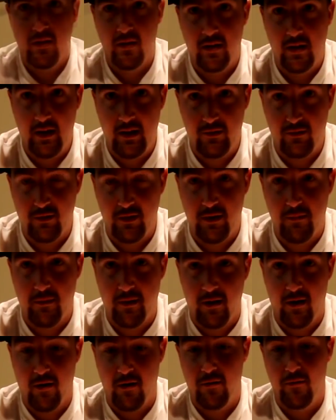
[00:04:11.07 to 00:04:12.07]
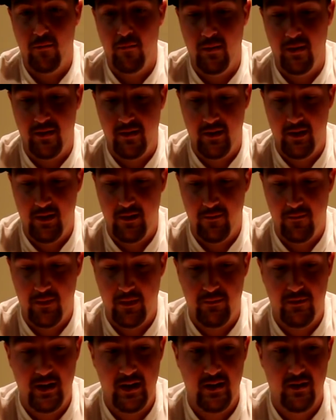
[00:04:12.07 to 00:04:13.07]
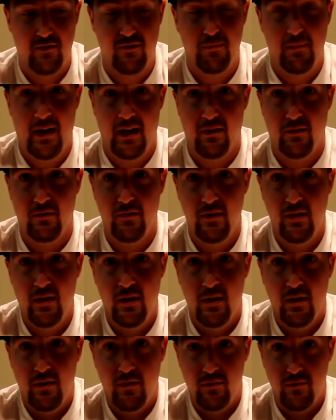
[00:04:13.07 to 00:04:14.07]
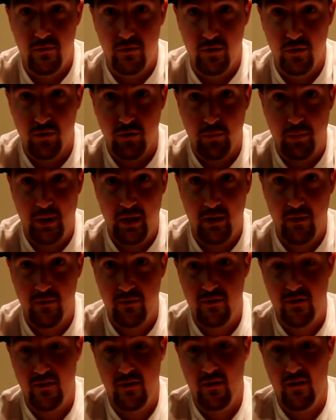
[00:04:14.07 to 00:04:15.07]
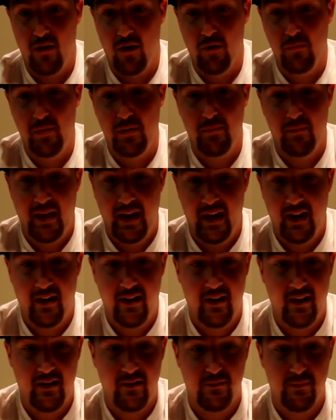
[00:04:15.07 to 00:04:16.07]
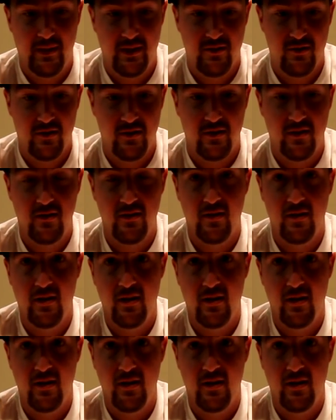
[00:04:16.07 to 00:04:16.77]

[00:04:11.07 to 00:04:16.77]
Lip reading: Okay, so here we are with the 15-inch model, dual post, open back, as mentioned.